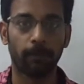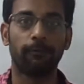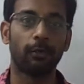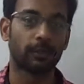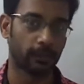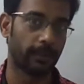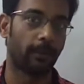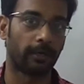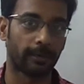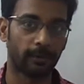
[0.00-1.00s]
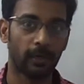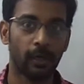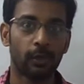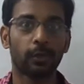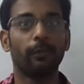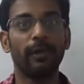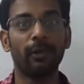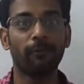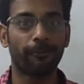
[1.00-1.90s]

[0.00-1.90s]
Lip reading: flows to the bottom. So we do a